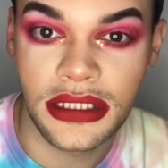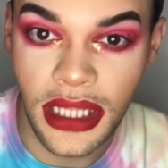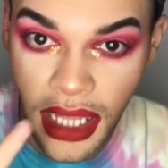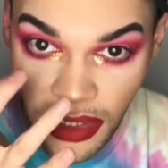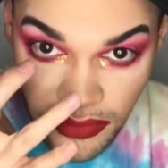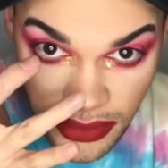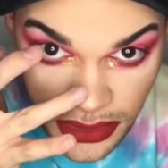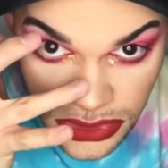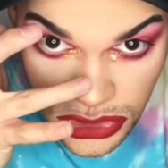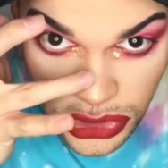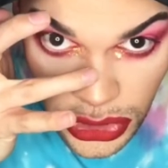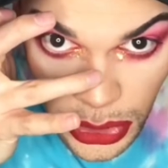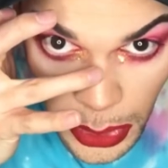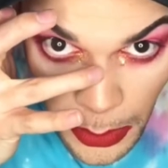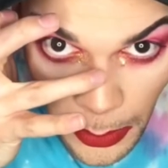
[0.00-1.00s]
I think this is
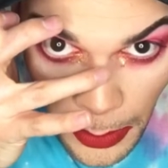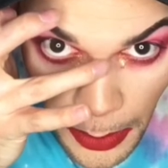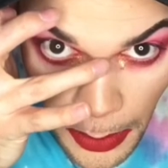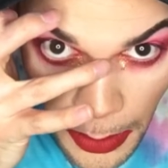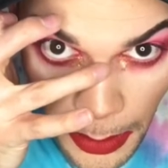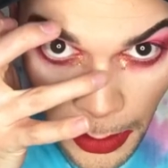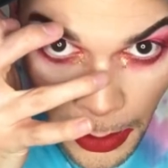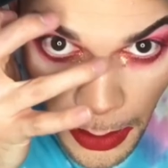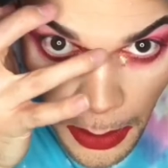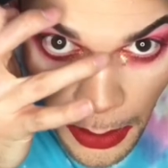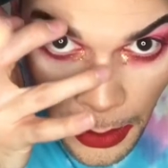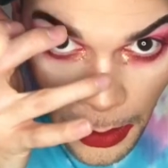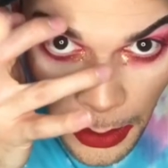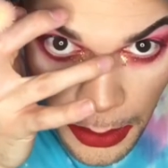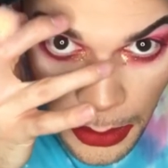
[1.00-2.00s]
cute.
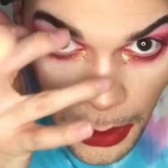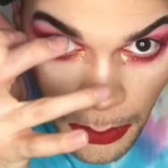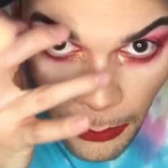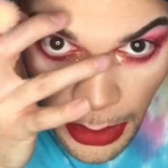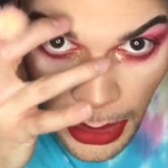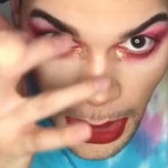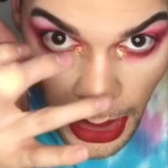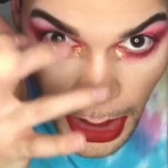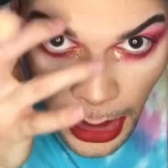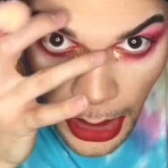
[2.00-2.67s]
And you know, why not?